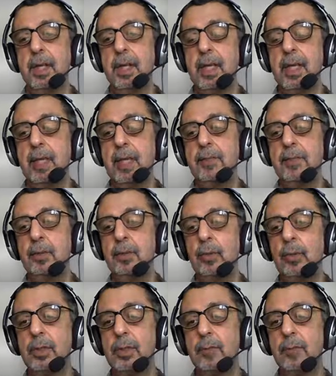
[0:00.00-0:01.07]
Even though
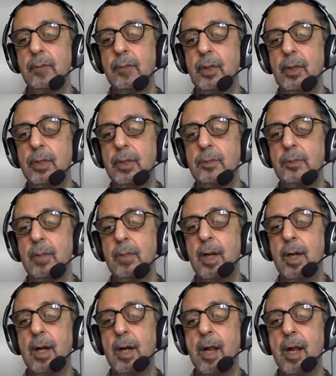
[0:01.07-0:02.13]
the volume
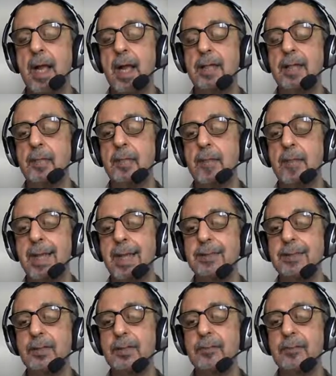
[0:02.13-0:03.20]
and the mass
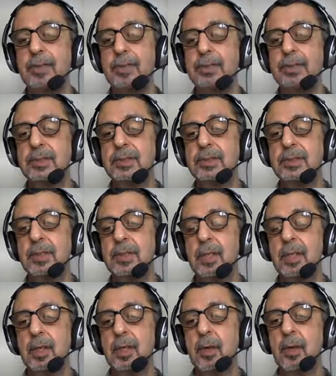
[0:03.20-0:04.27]
of this
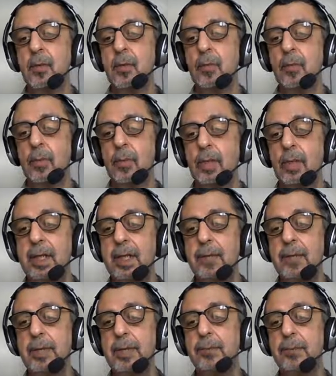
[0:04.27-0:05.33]

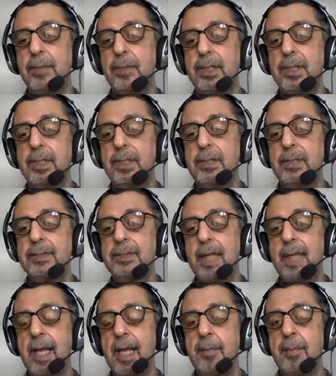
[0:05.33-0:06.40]
liquid within this
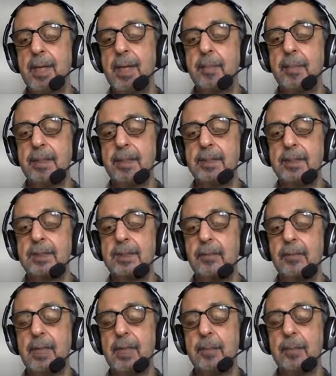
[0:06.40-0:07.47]
air pipe and the
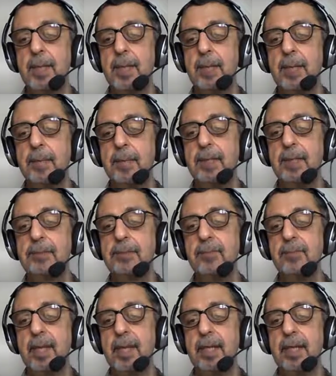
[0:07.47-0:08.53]
sounding pipe is
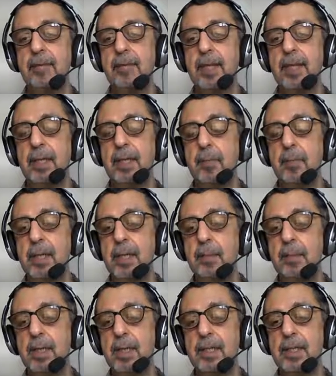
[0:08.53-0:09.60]
very, very
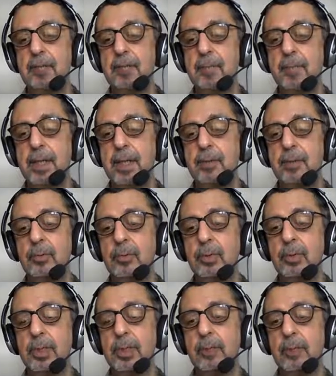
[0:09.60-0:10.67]
minimal compared to
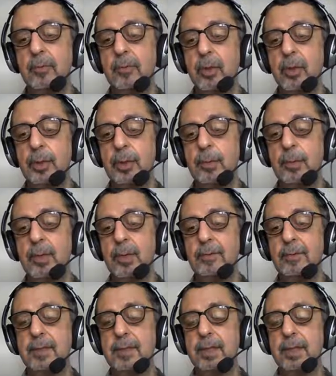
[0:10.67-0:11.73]
the volume of
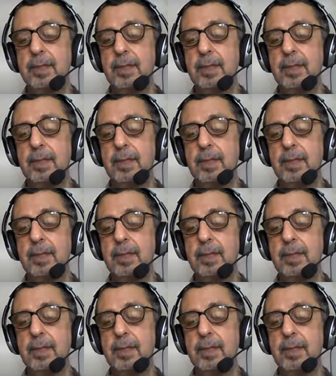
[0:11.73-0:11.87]
the